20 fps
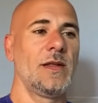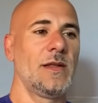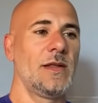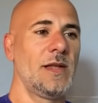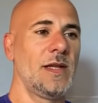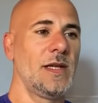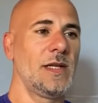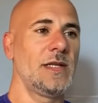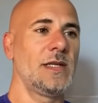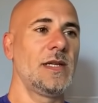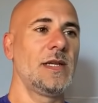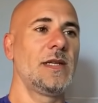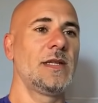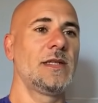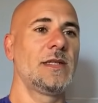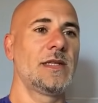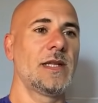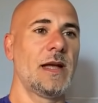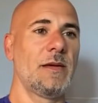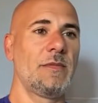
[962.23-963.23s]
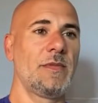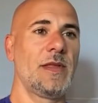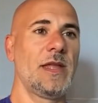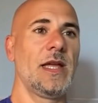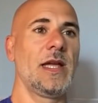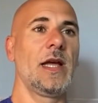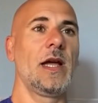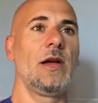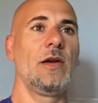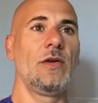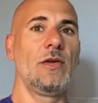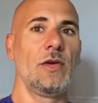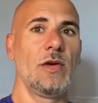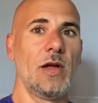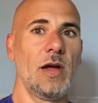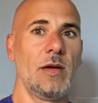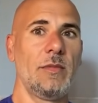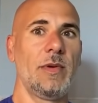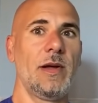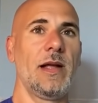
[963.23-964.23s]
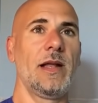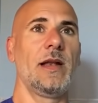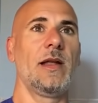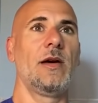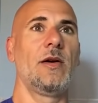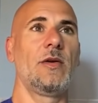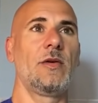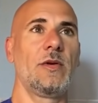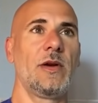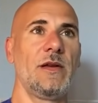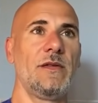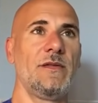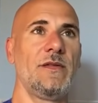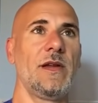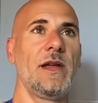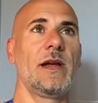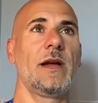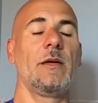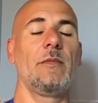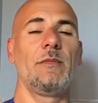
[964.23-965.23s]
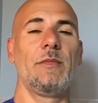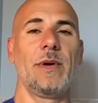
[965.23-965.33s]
This is something global, horrific,